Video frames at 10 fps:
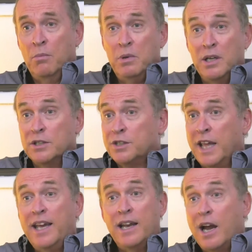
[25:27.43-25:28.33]
because they
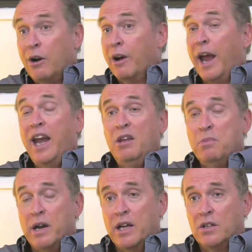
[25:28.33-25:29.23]
can hire
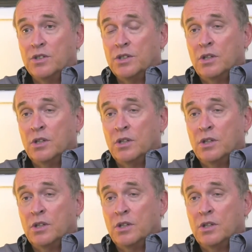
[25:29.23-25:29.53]
anybody else.